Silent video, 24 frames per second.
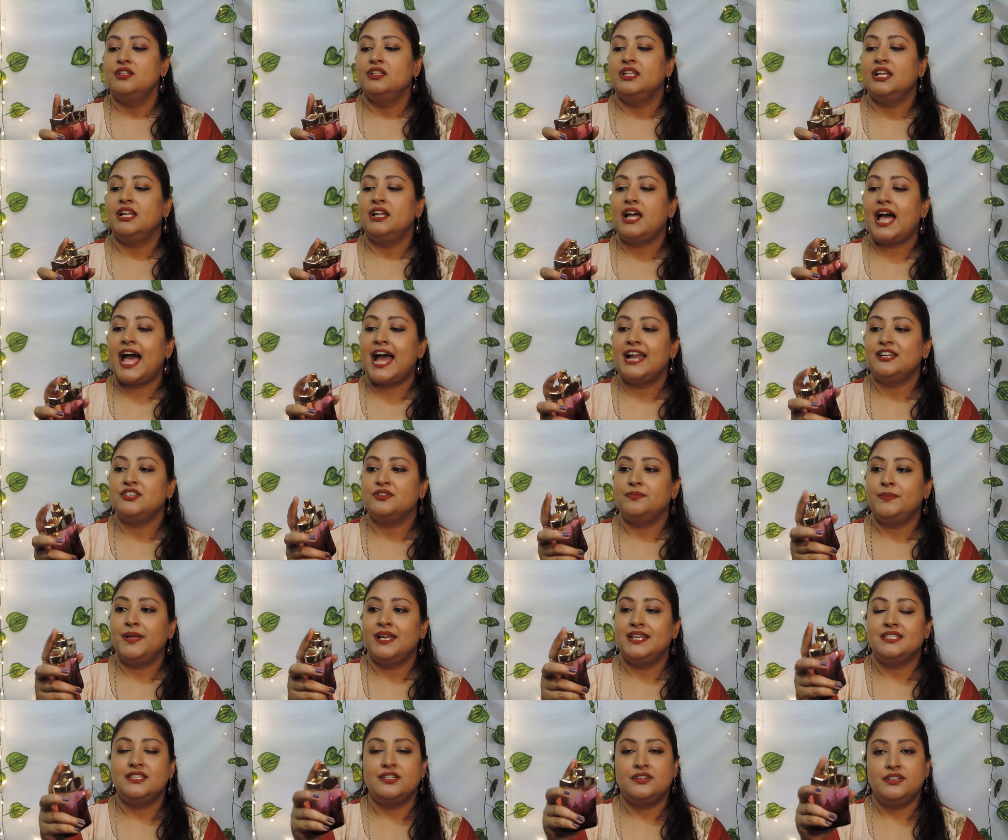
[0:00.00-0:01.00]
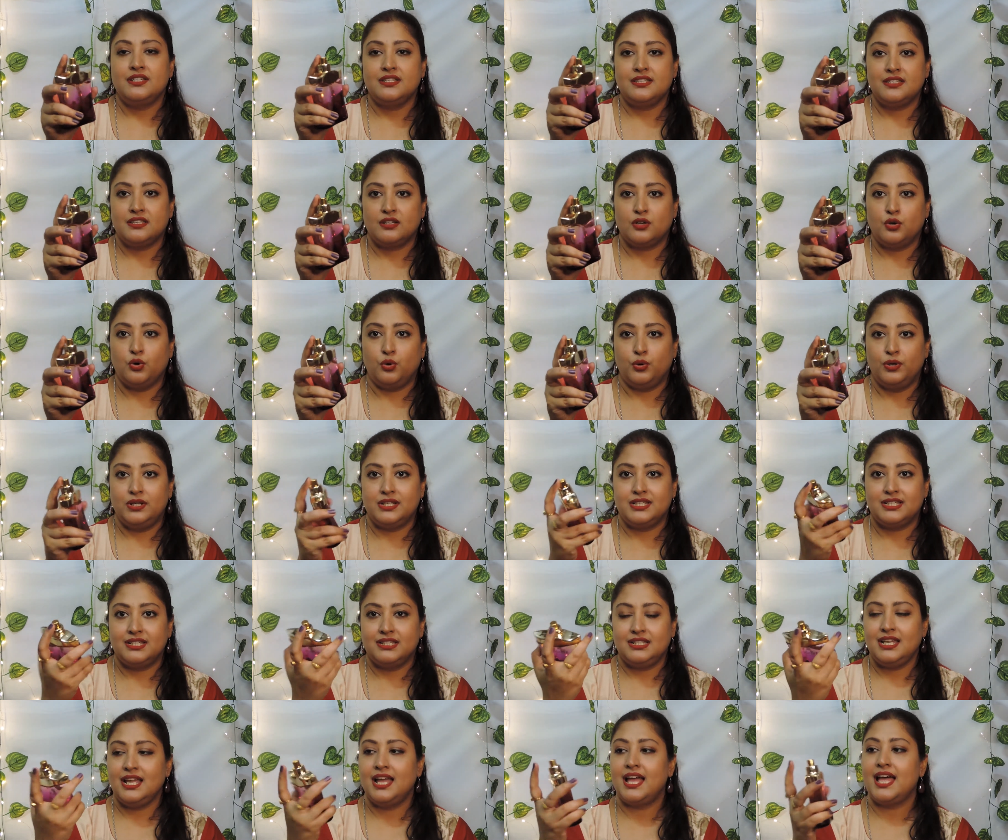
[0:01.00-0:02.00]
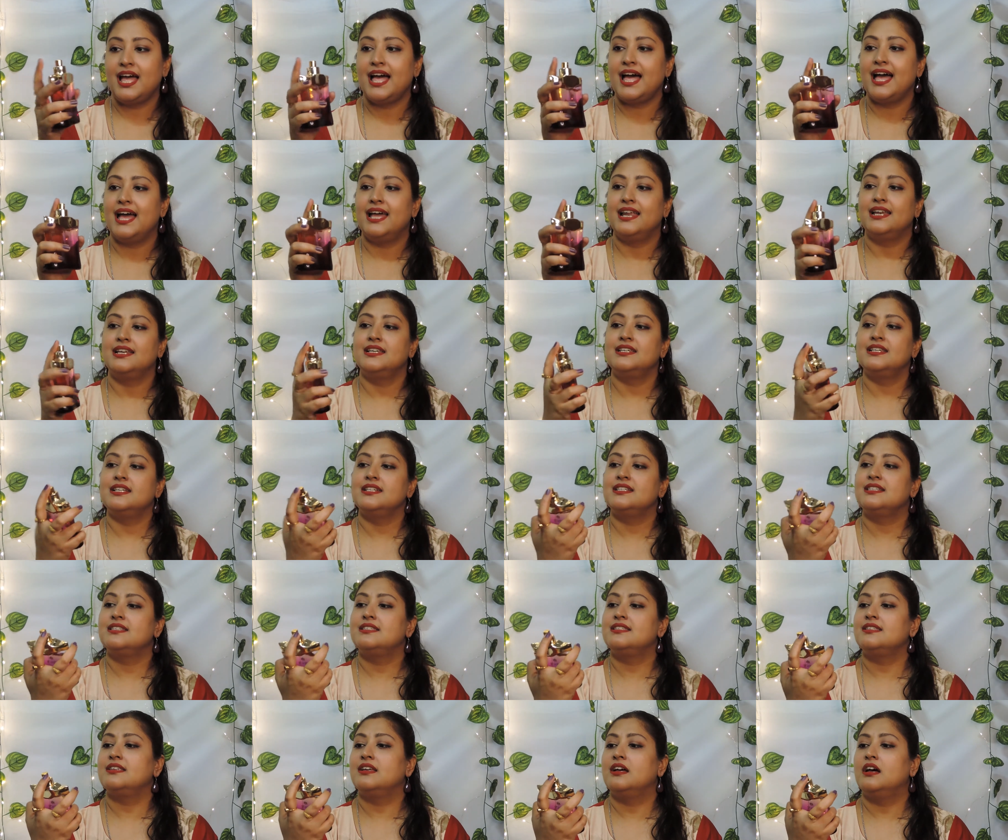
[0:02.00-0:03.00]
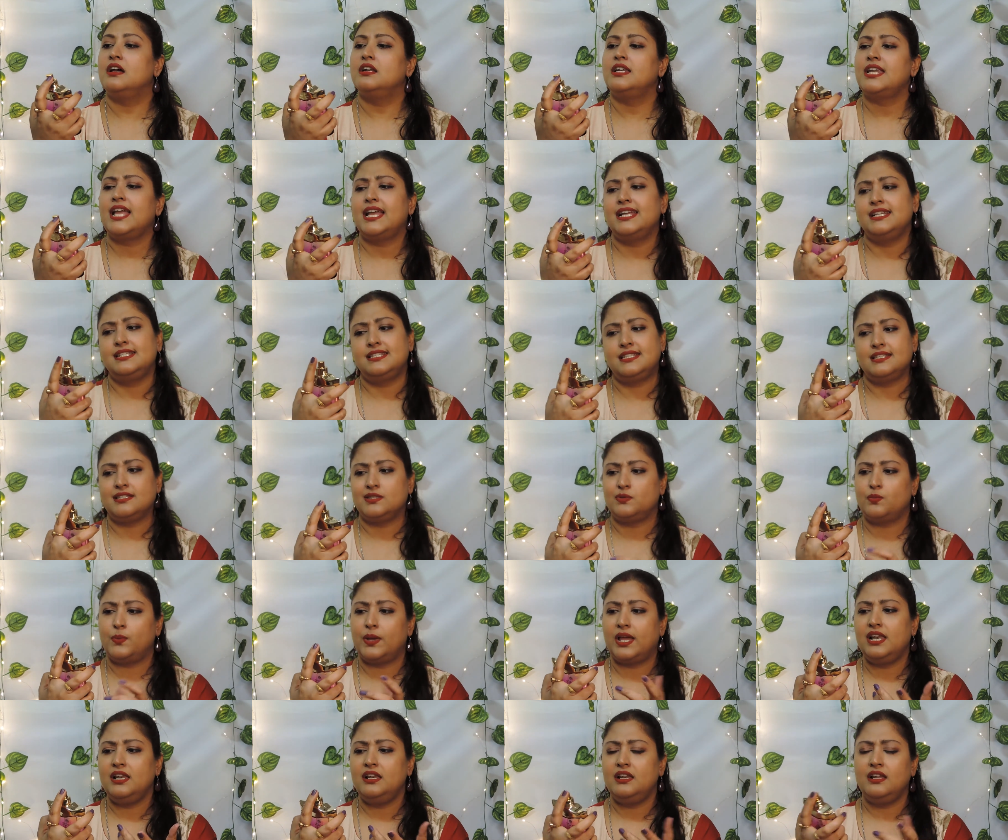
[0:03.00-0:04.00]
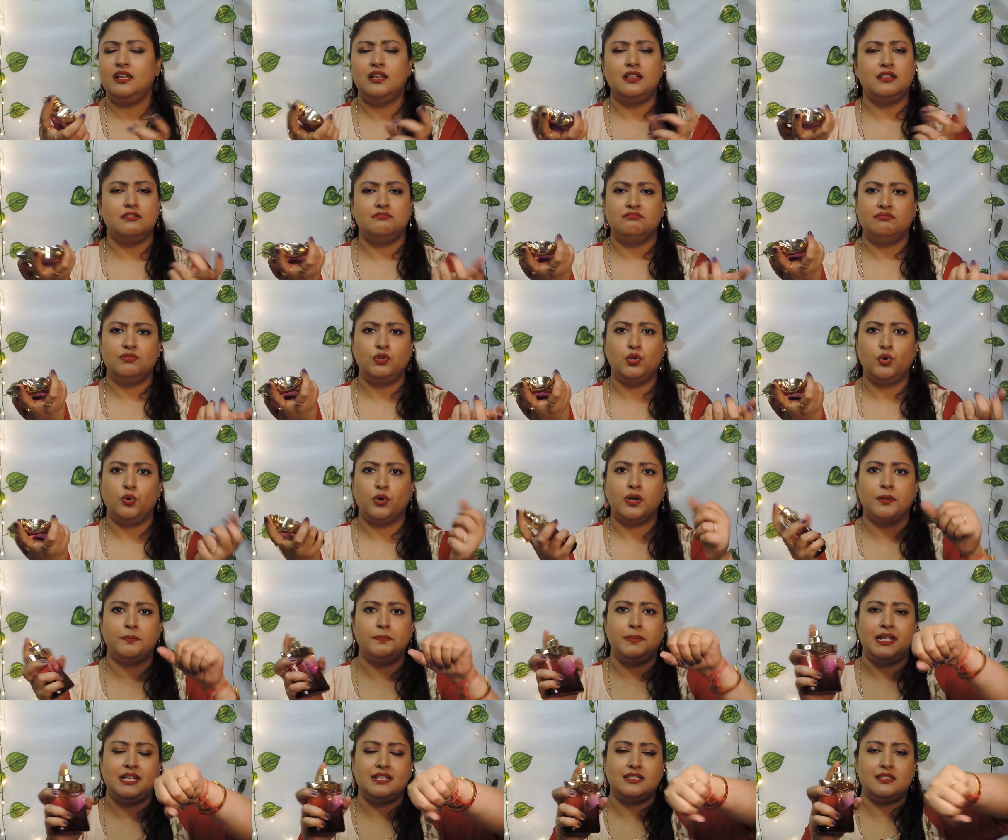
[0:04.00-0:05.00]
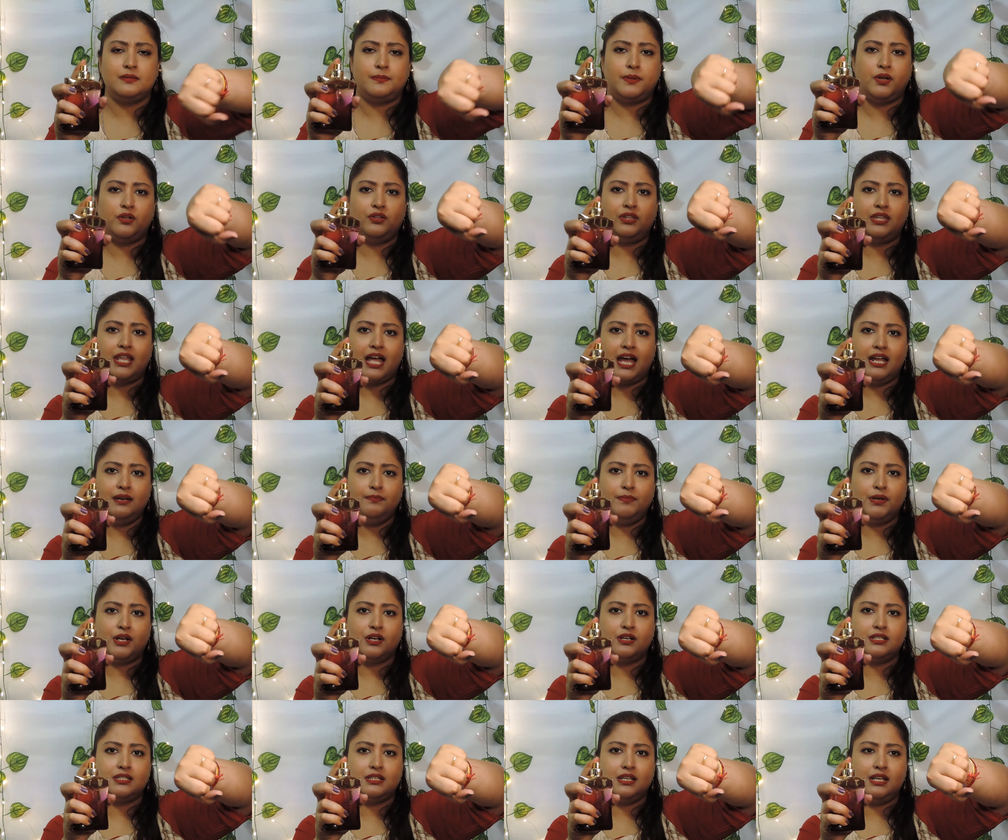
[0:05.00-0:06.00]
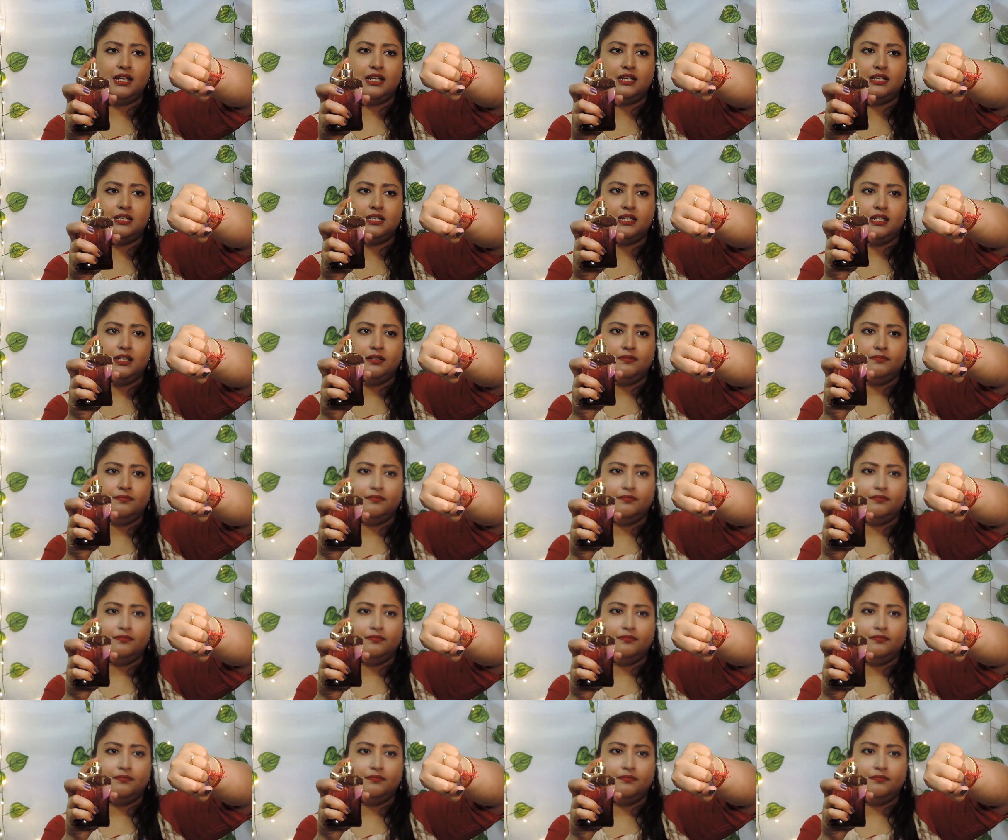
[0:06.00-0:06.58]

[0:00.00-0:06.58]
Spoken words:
The atomizer is golden and it's nice as well. No complaints about that, because it